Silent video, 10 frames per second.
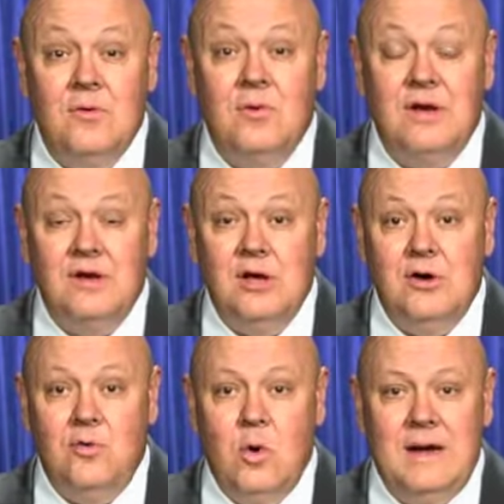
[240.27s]
going to
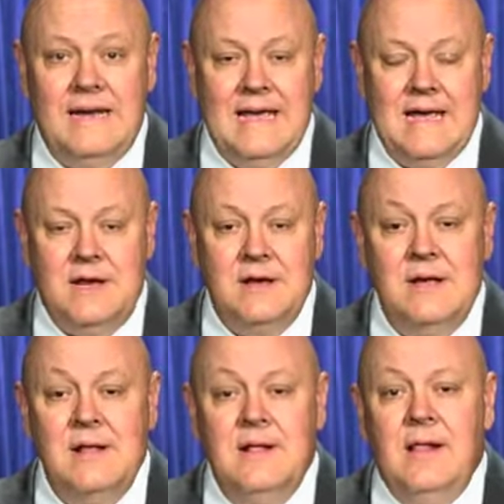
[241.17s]
go way down.
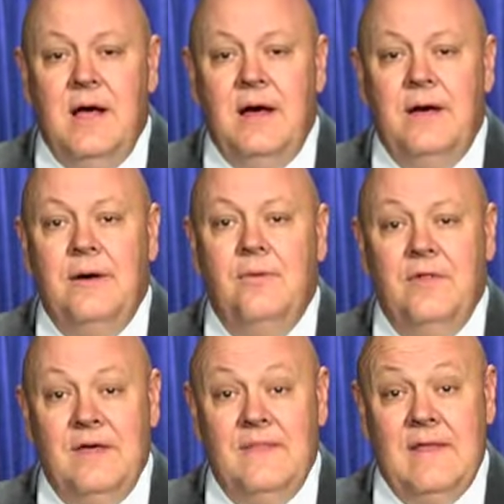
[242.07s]

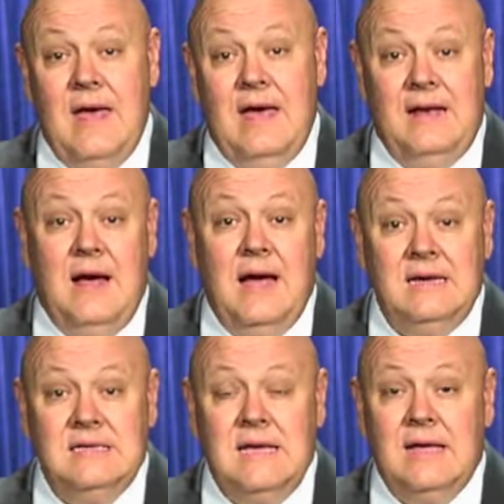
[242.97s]
Within that
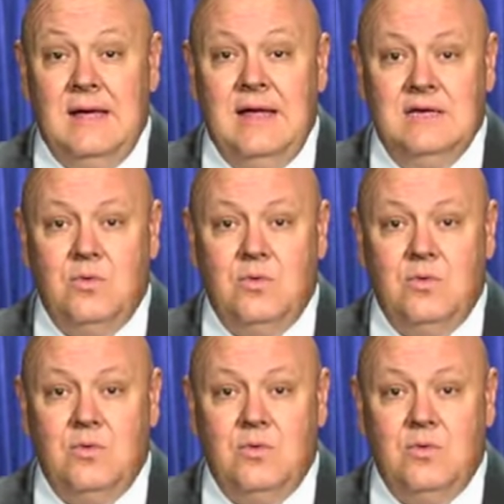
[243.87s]
idea,